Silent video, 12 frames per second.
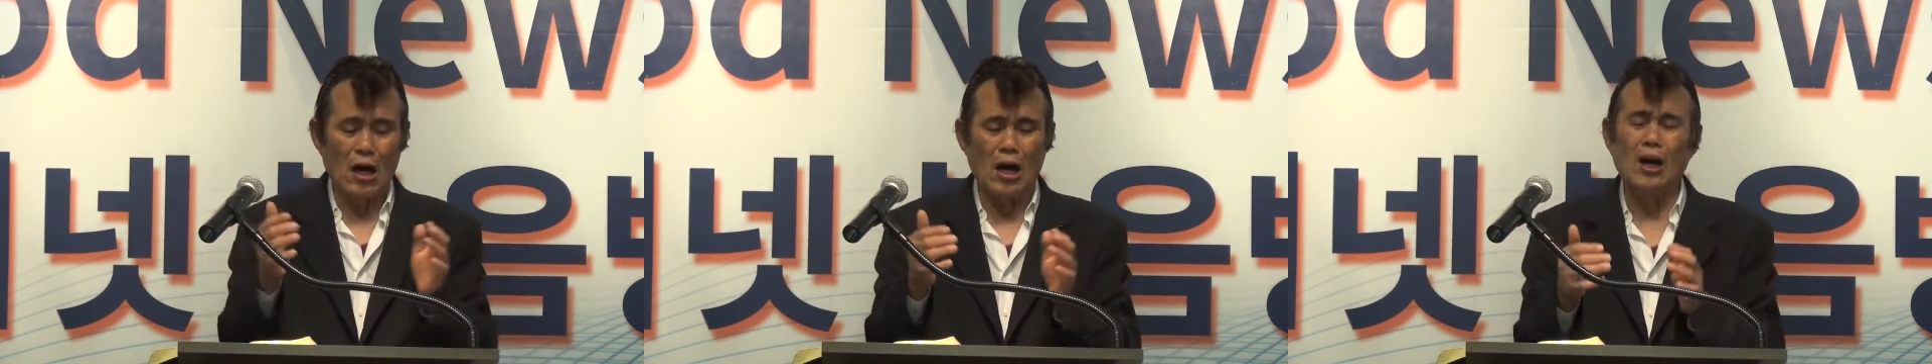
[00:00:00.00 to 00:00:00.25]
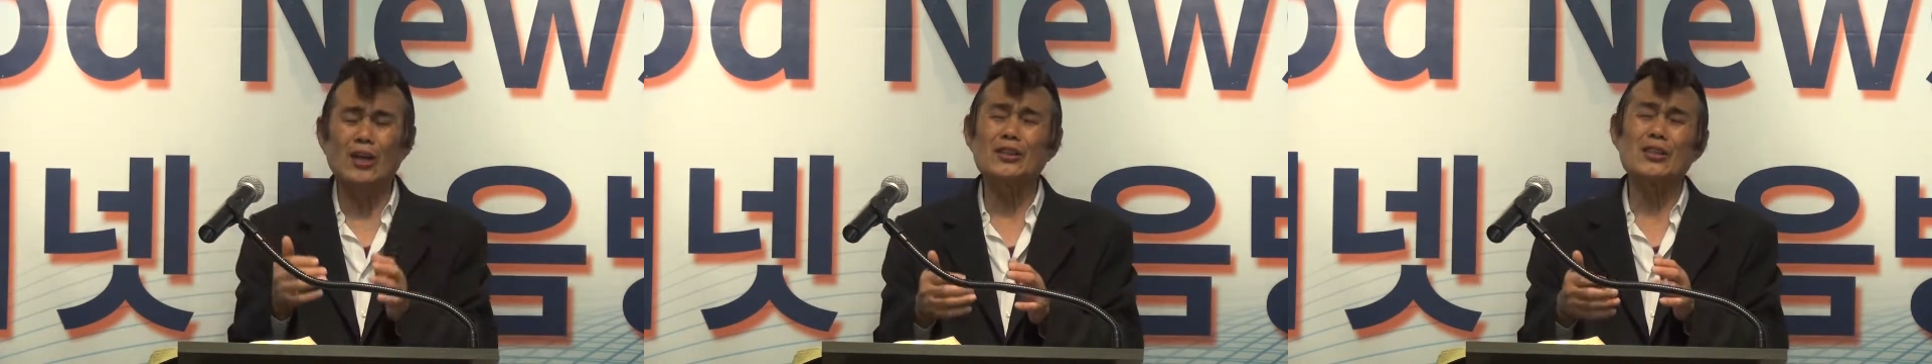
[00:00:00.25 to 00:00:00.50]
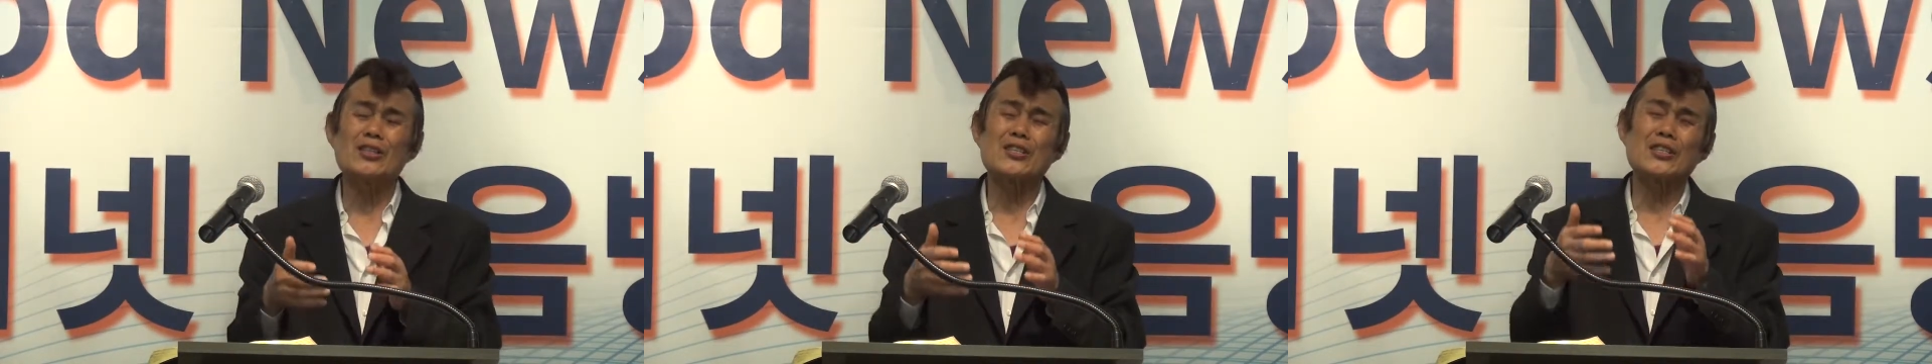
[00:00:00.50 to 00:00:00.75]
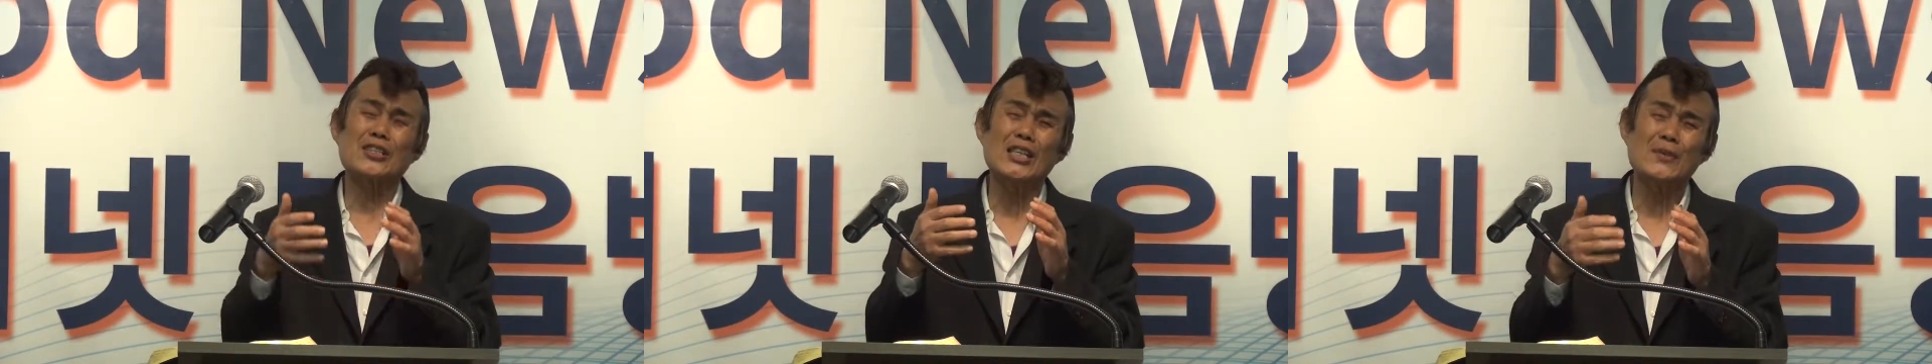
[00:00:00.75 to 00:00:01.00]
other
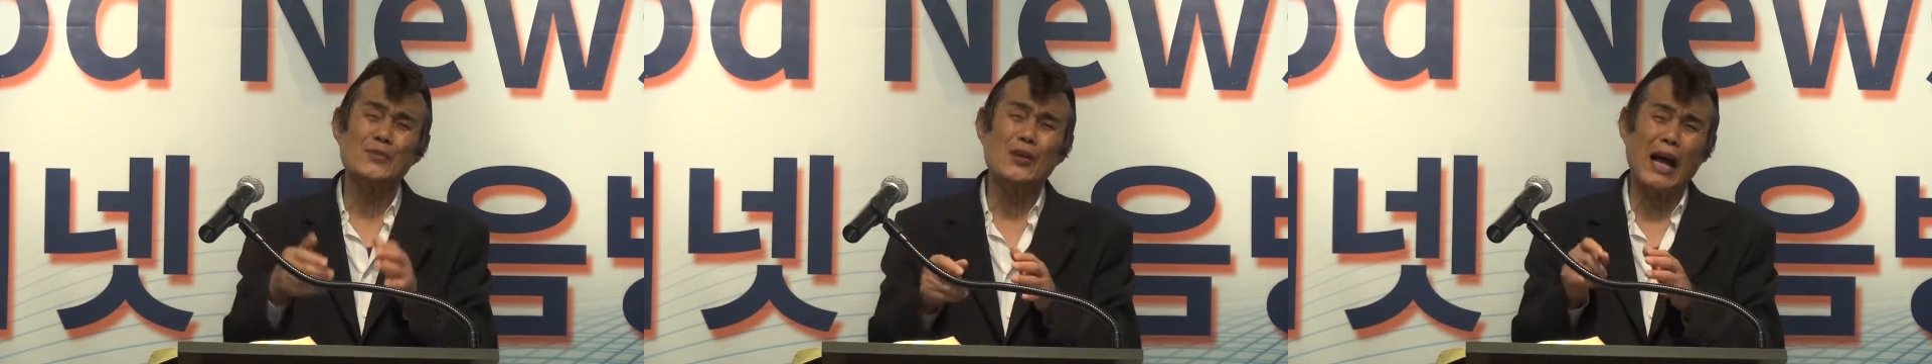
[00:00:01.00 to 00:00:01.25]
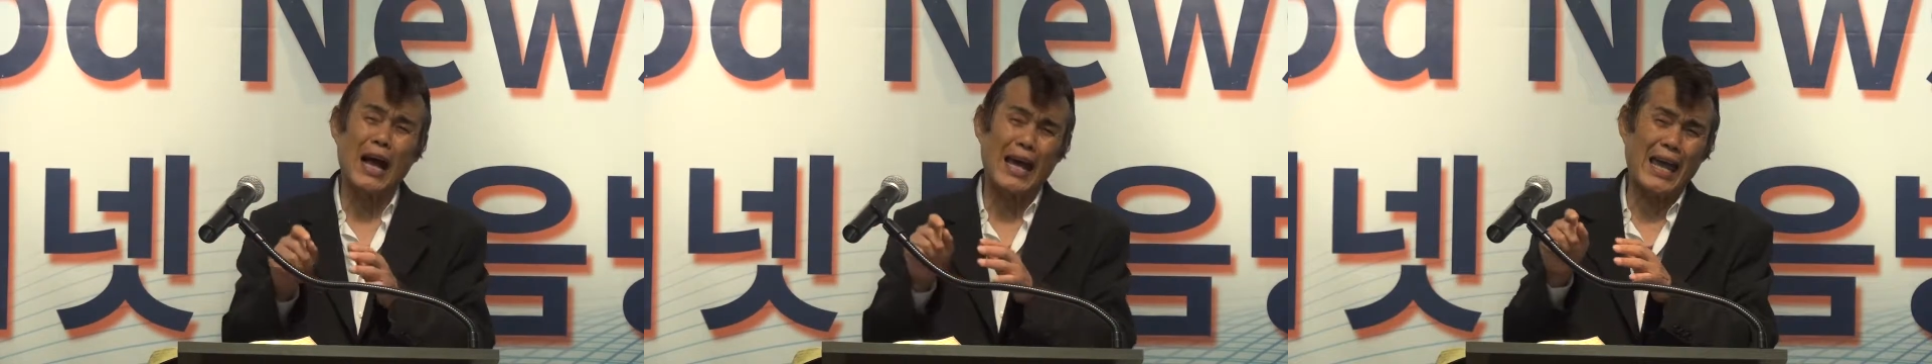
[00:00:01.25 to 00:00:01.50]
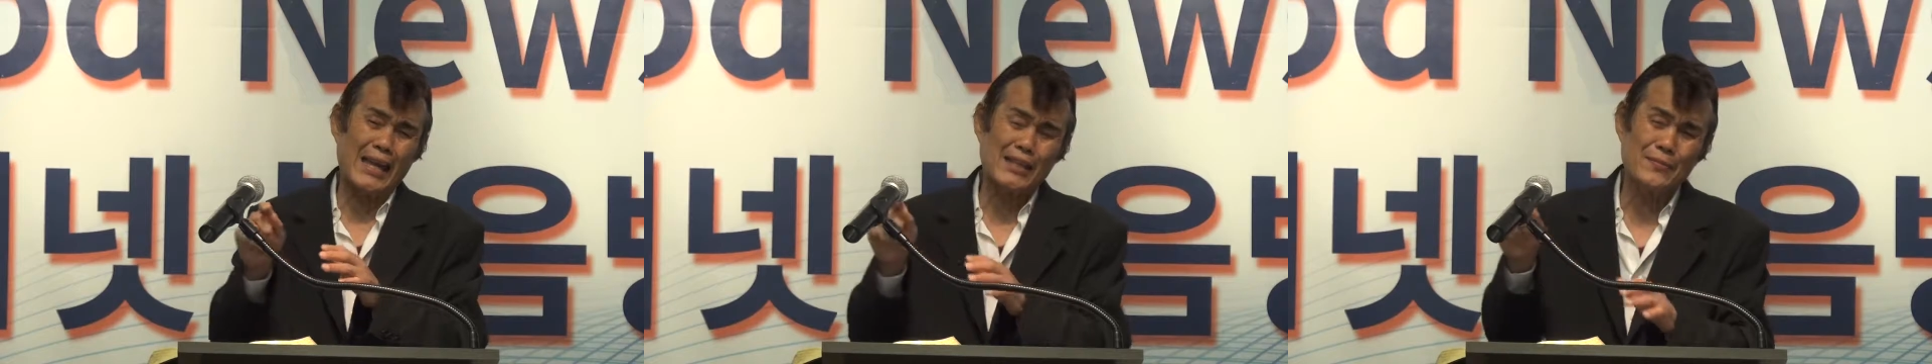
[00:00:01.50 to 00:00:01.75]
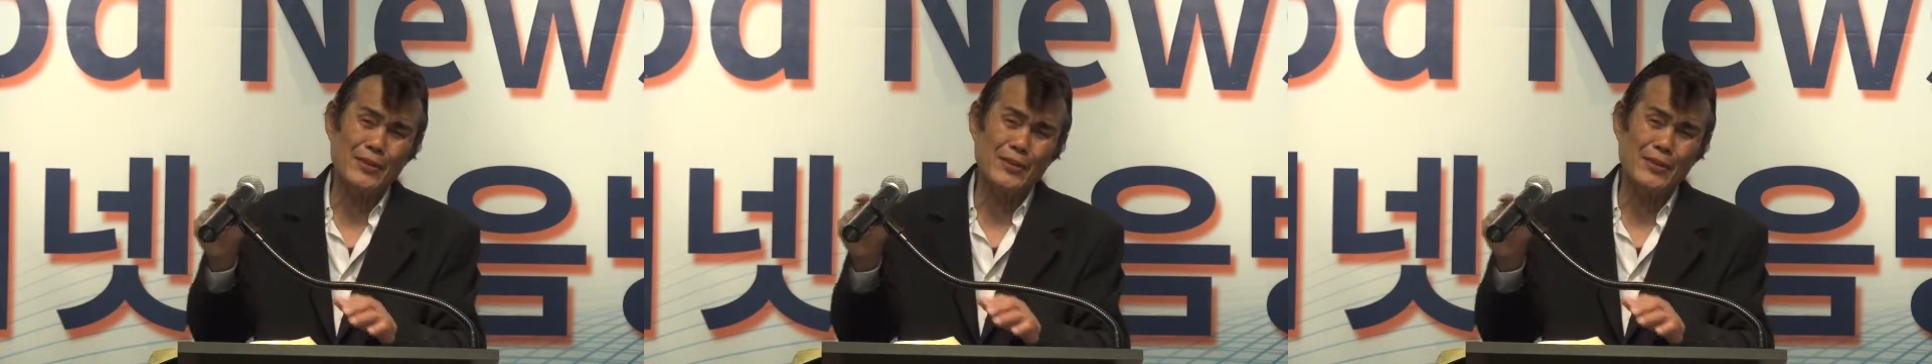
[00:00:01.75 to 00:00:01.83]
scripture I had